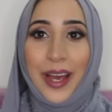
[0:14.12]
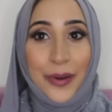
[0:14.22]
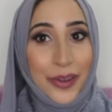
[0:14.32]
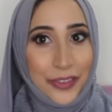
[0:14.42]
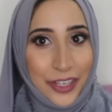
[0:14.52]

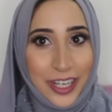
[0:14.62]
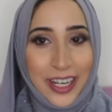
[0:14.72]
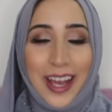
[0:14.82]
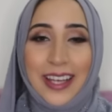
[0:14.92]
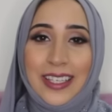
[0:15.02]

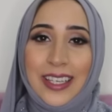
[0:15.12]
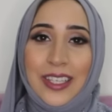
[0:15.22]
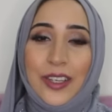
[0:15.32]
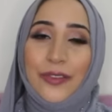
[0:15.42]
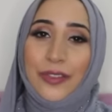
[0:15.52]
However, I
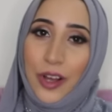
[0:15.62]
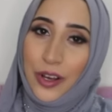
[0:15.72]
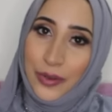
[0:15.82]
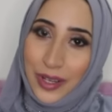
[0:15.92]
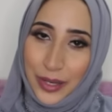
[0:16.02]
did
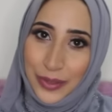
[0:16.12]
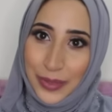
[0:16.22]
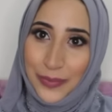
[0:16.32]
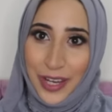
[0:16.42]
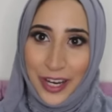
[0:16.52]
vlog while I was
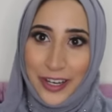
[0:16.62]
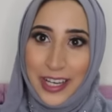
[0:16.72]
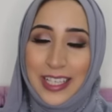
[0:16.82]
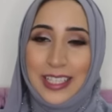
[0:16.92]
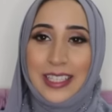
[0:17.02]
in
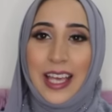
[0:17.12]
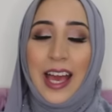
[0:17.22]
Paris